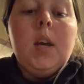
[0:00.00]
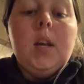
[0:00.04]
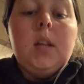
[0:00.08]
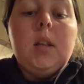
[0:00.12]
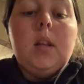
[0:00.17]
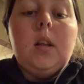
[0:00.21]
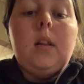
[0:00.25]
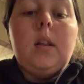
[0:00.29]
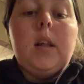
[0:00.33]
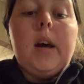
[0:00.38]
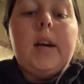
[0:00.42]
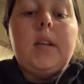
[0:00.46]

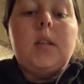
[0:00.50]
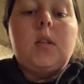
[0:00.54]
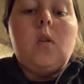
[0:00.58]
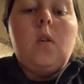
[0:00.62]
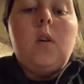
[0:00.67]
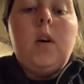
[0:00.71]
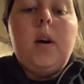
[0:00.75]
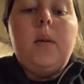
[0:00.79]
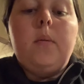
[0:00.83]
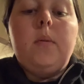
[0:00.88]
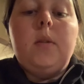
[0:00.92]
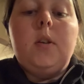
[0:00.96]
The last goal
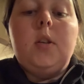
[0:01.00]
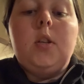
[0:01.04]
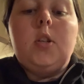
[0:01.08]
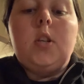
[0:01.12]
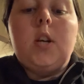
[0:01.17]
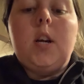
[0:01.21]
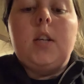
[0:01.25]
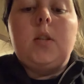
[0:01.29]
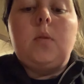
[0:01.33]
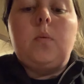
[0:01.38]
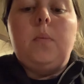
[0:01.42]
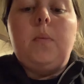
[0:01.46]
I would
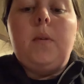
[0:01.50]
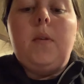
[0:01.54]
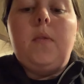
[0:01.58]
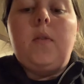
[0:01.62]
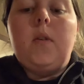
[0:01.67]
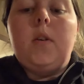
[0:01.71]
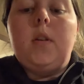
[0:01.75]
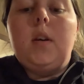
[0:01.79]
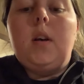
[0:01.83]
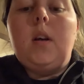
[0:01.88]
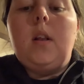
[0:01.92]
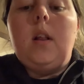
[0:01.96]
address would be
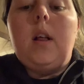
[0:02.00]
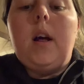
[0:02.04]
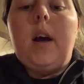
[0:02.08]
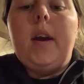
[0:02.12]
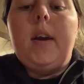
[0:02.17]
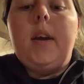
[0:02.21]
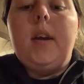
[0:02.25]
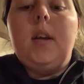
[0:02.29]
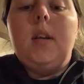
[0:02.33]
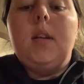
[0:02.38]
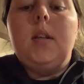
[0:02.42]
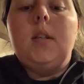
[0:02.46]
for the
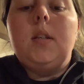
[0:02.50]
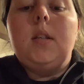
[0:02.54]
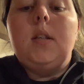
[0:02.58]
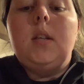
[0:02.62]
client